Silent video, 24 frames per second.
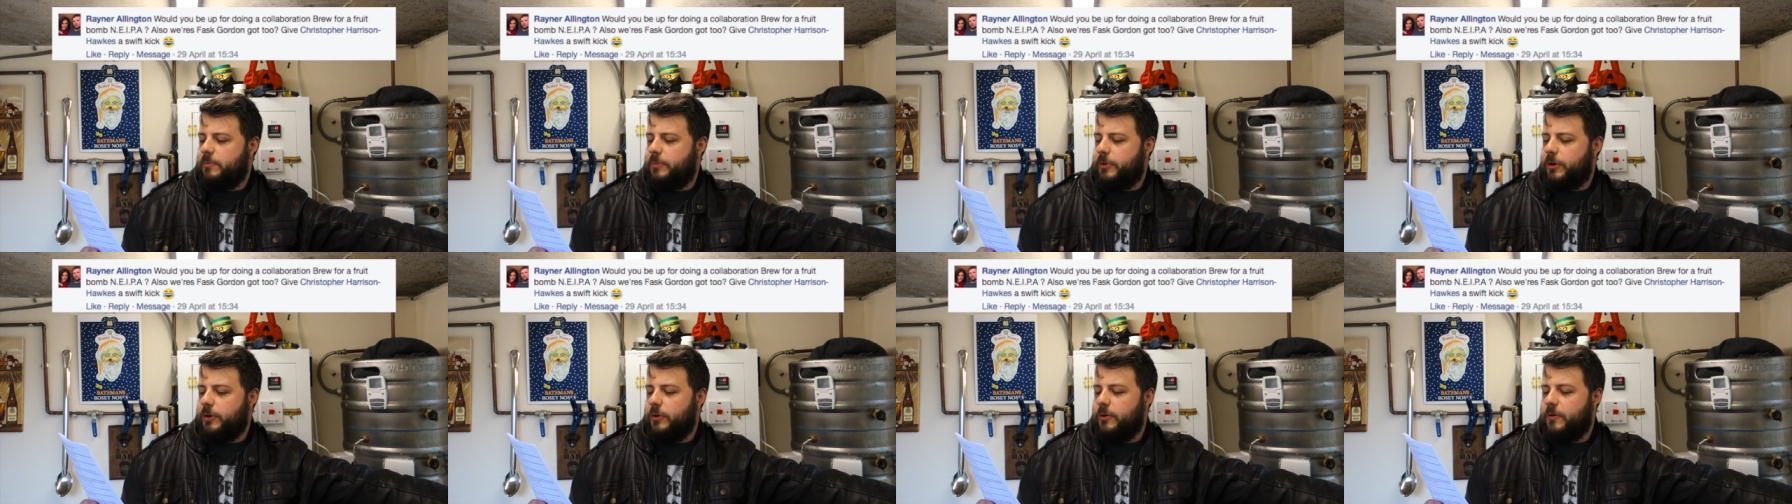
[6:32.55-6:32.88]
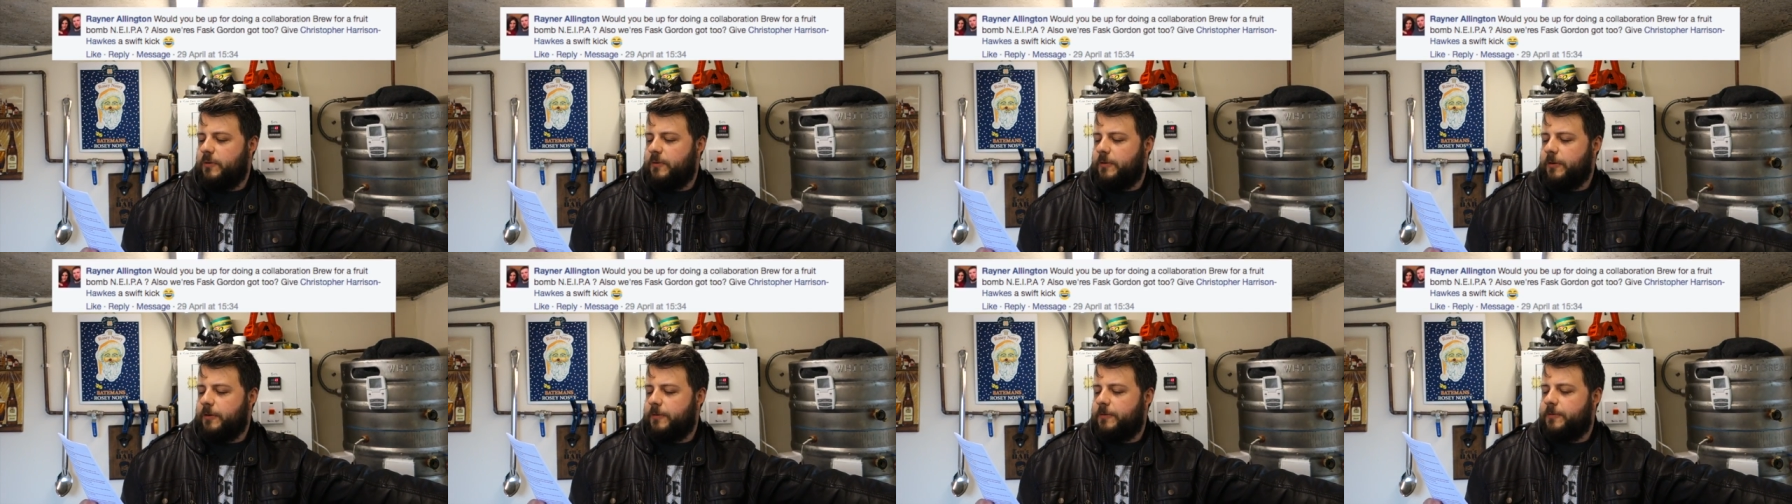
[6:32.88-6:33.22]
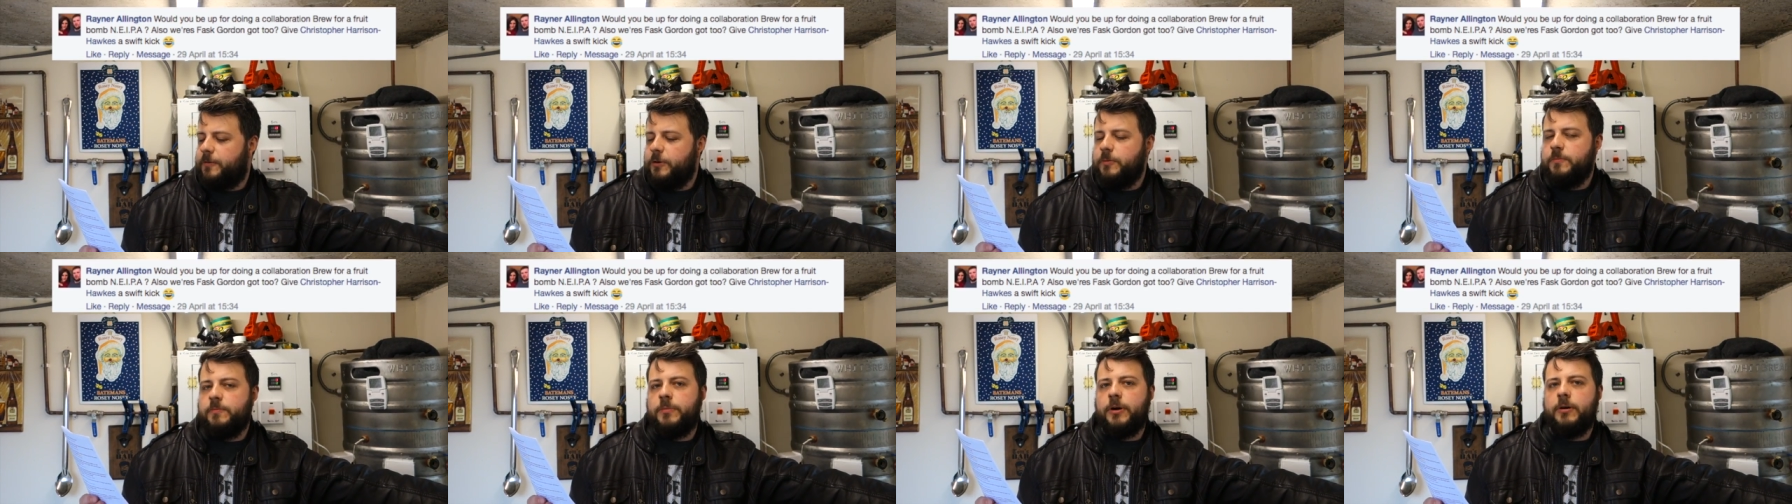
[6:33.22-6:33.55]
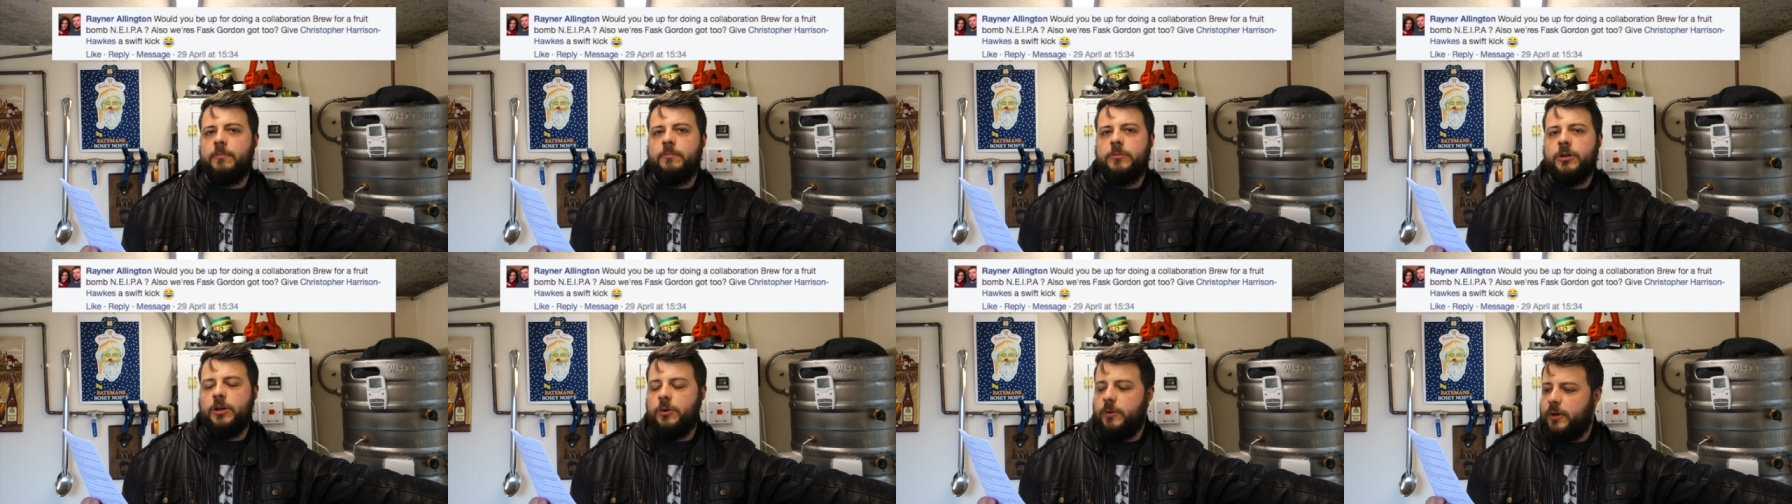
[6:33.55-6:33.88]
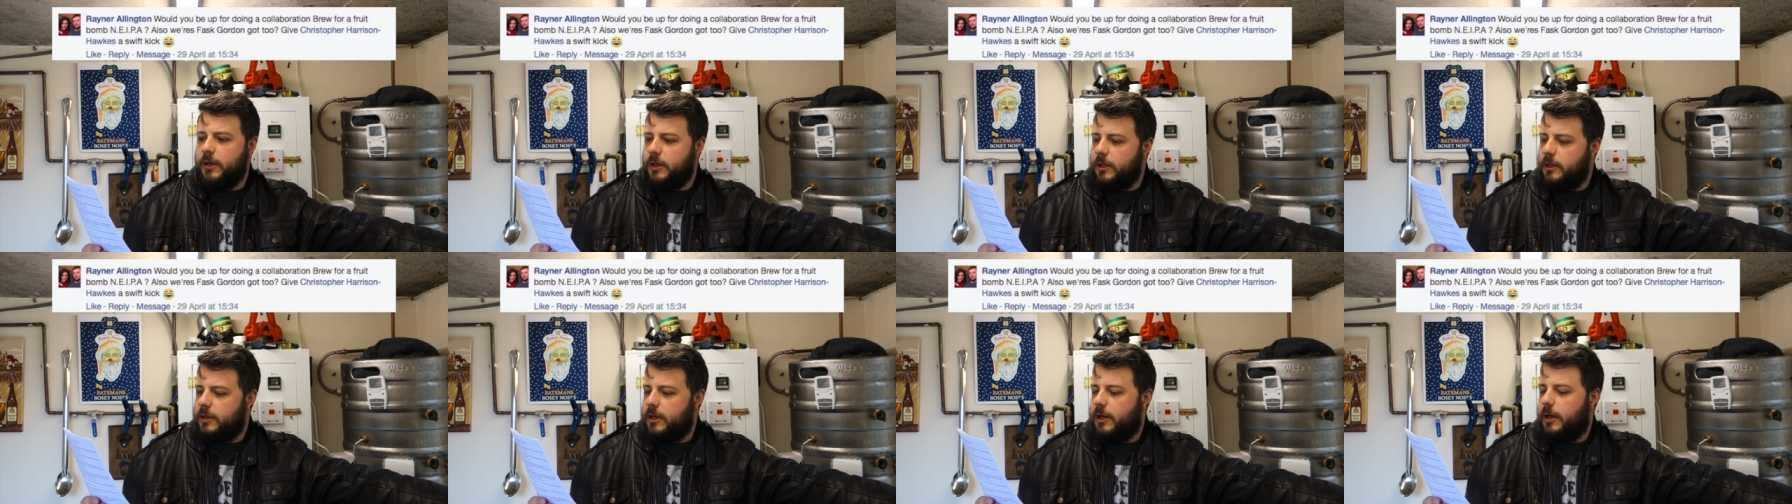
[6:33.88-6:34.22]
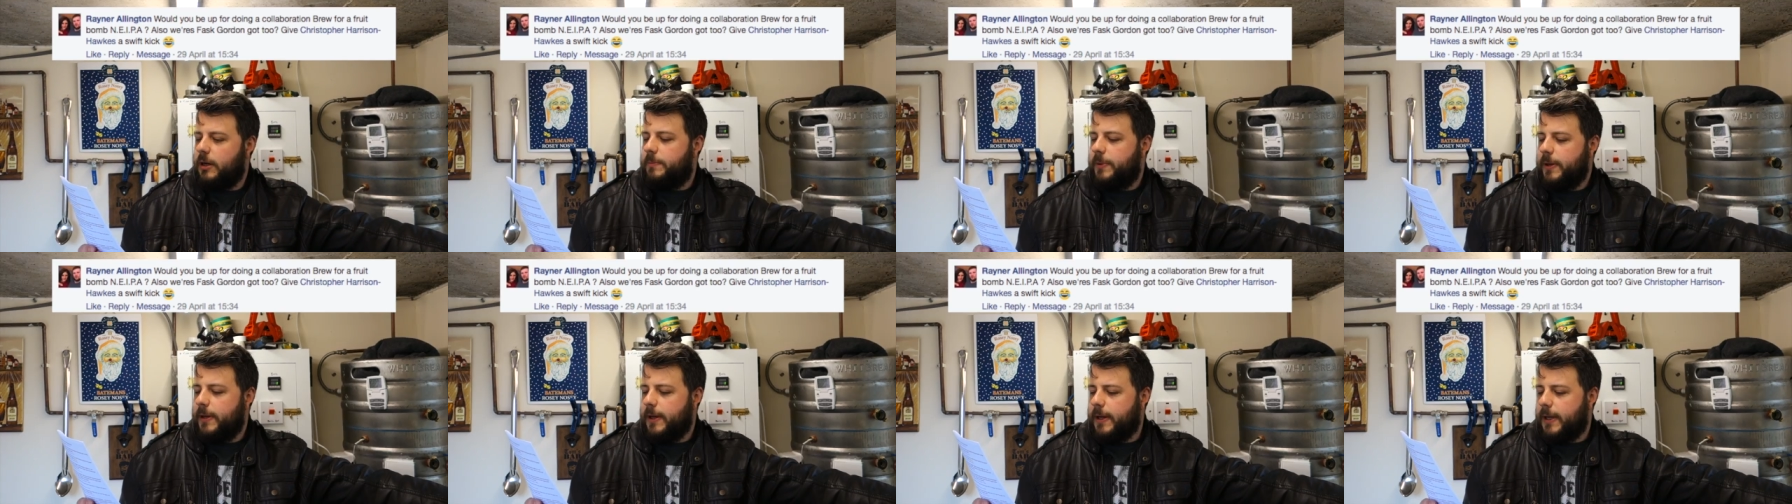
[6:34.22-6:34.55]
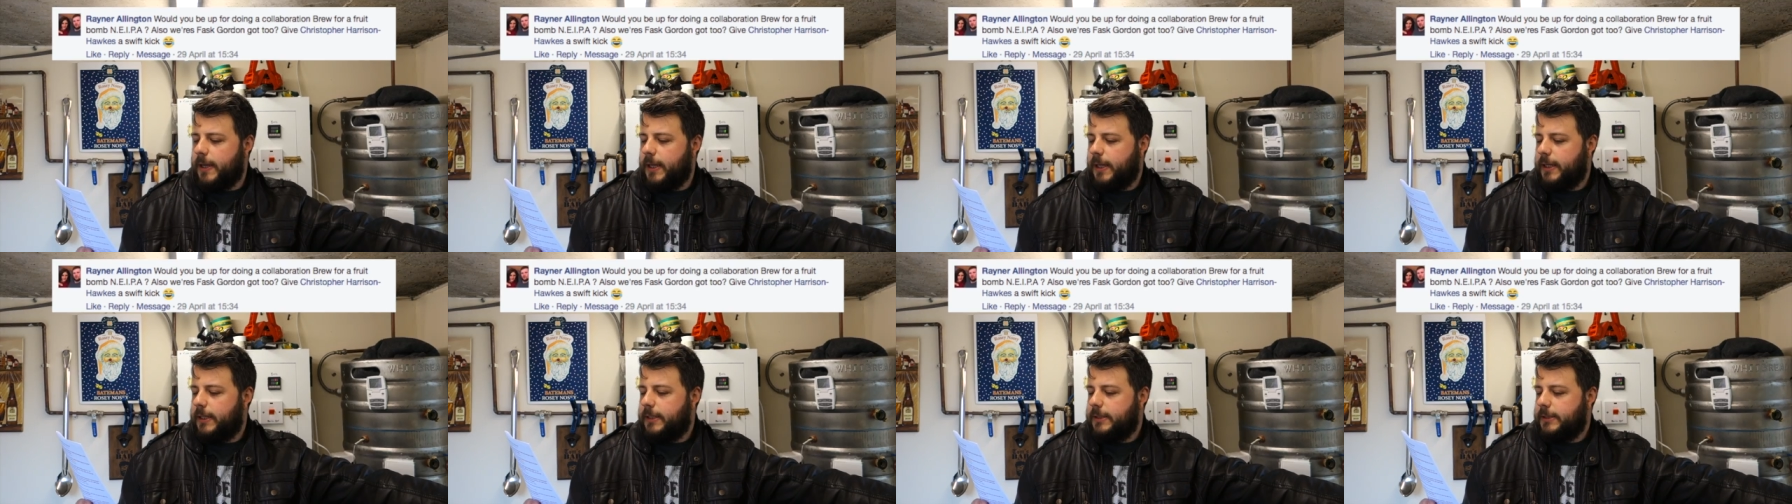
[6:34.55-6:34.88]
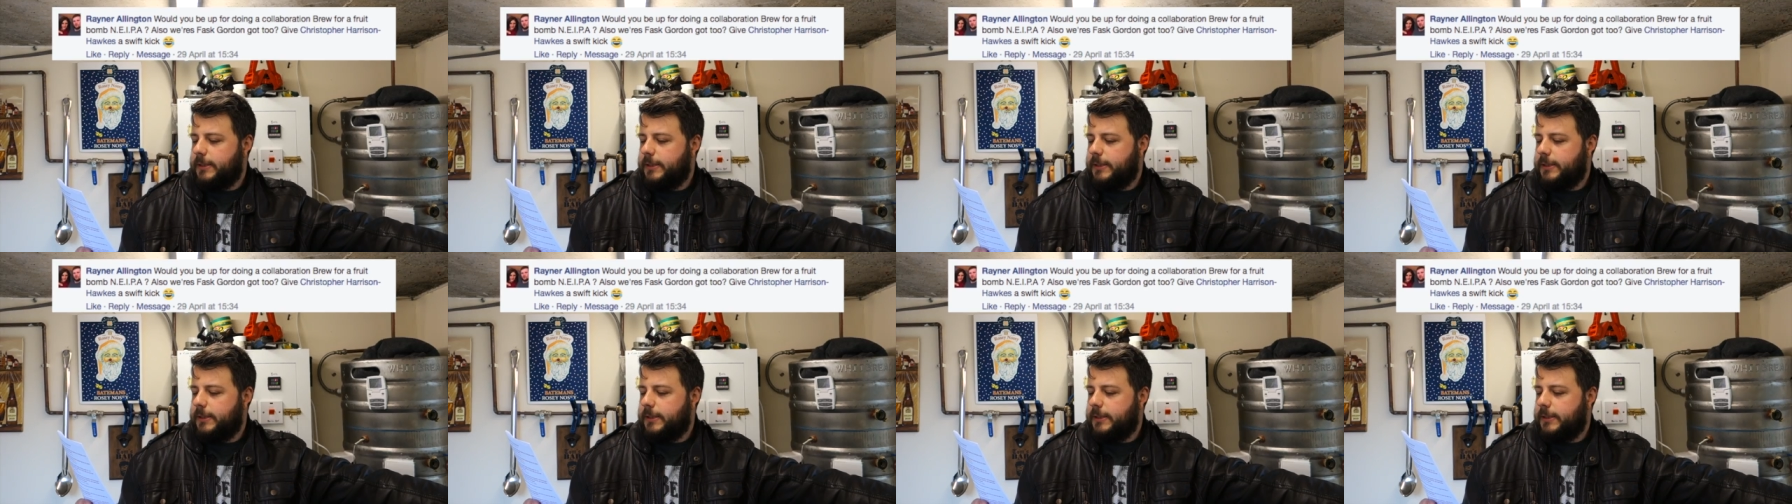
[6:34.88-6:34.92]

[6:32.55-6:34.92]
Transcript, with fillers: brew for a Fruit Bomb New England I P A?